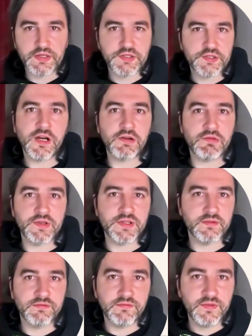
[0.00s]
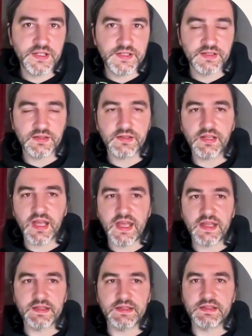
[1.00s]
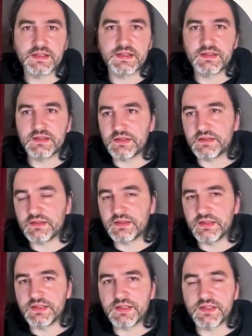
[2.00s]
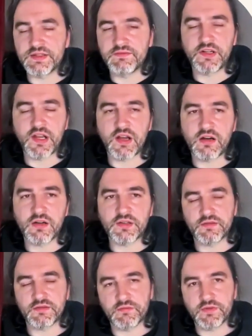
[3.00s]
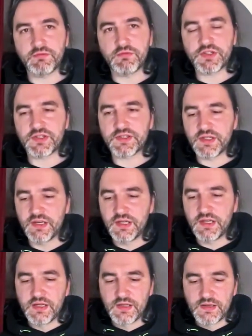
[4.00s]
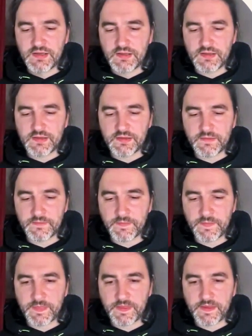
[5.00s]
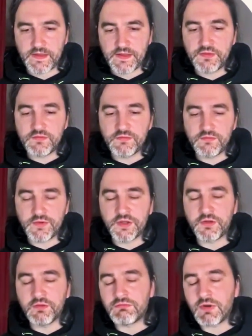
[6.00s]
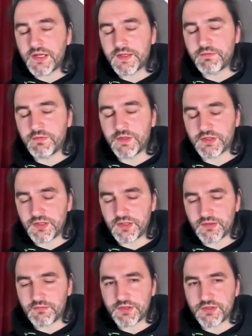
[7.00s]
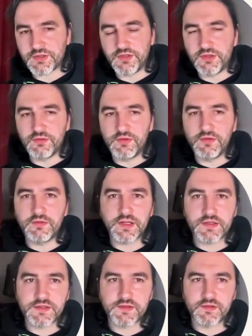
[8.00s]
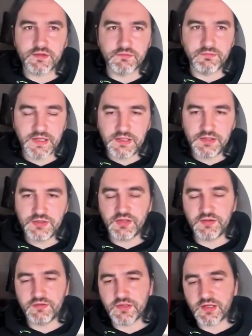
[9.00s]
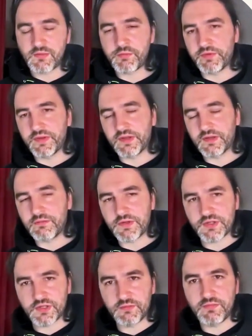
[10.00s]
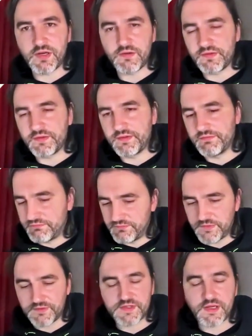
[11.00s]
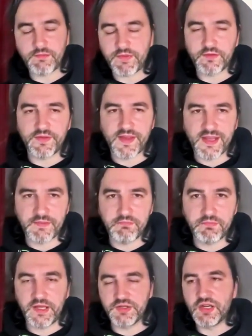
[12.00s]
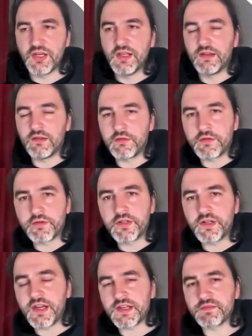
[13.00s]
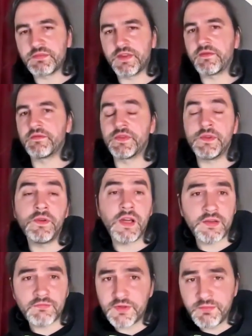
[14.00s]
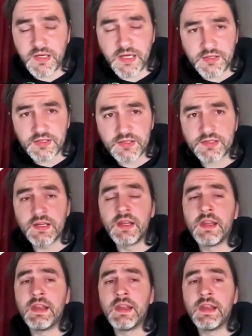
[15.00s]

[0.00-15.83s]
2 hours of reading, and it's very hard. So questions, when you write a question, you look at a certain page and you come up with a question about something on that page. Learner has been through 200 pages,